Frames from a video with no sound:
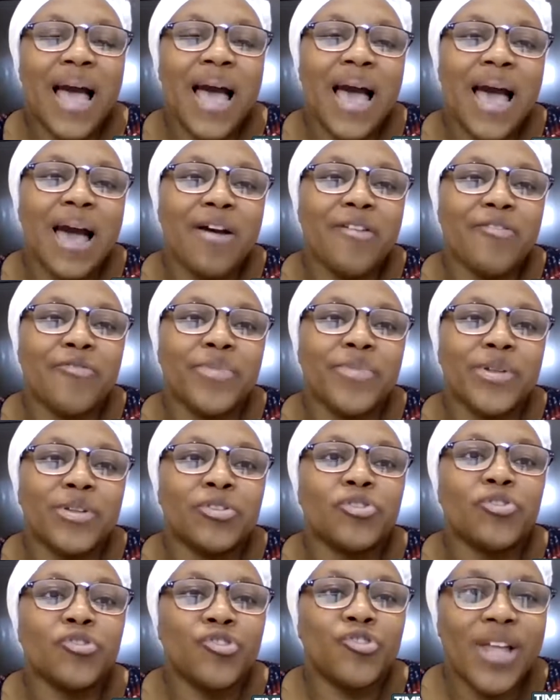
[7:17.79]
I've
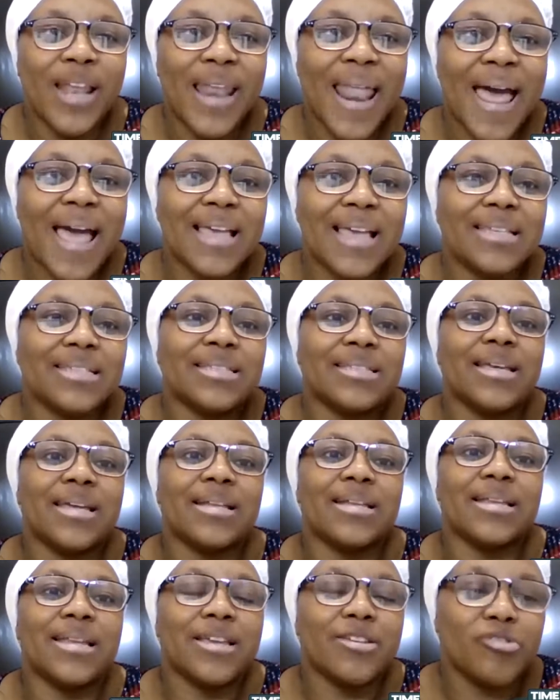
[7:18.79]
been socialized and